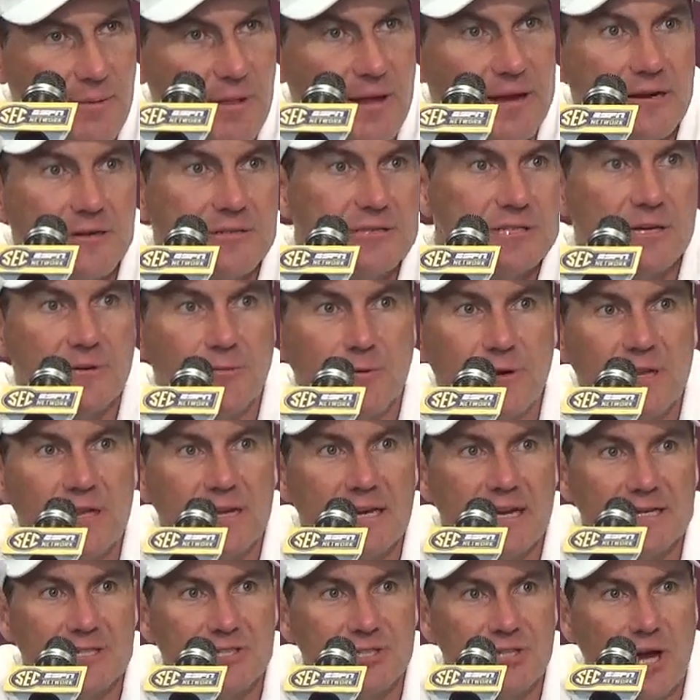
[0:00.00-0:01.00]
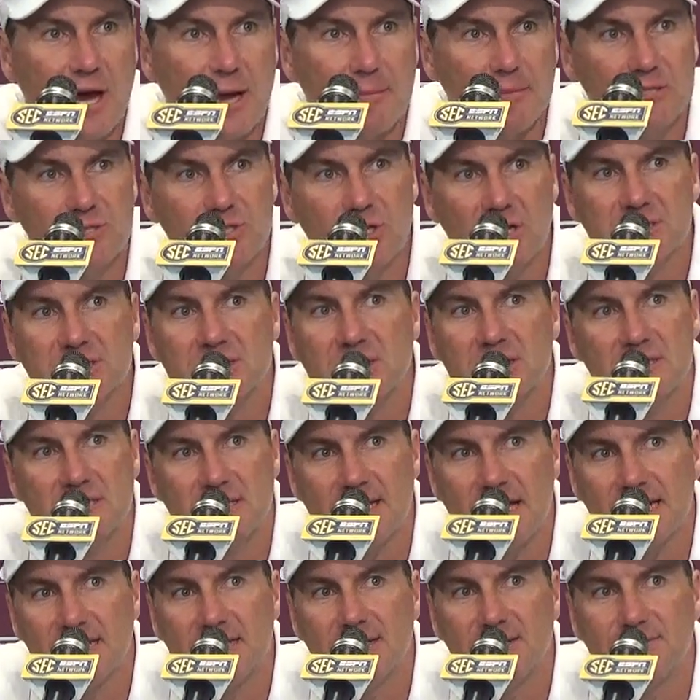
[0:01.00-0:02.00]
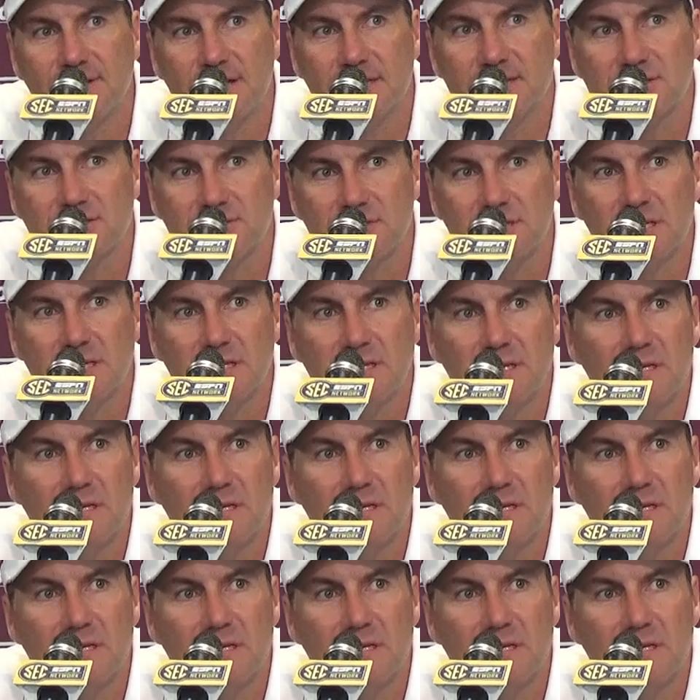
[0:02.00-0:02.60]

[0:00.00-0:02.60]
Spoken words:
players did a really nice job adjusting to that defensively.